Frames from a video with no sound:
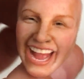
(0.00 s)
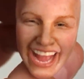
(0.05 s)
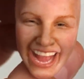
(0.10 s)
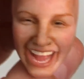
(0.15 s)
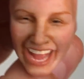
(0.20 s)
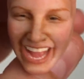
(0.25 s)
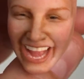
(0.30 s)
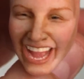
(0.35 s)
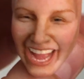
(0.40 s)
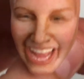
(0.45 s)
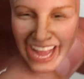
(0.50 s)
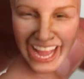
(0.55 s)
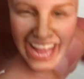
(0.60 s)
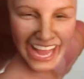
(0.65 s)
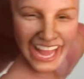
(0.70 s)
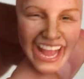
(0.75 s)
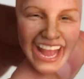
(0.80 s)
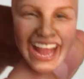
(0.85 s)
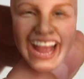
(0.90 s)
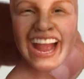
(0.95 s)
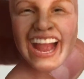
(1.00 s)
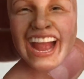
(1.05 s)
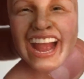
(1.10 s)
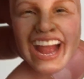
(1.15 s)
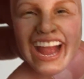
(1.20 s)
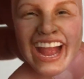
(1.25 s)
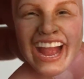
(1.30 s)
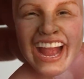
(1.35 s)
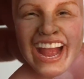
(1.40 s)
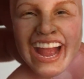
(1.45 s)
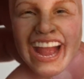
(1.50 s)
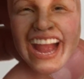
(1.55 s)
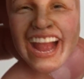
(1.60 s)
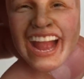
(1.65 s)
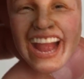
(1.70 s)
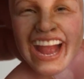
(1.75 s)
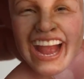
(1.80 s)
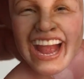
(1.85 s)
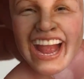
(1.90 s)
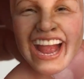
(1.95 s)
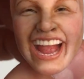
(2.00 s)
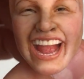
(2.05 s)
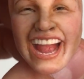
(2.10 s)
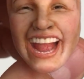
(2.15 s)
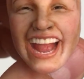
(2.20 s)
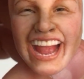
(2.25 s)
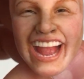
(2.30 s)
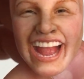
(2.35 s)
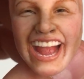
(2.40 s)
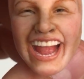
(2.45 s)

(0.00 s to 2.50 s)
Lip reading: cleaning up here that the brush open and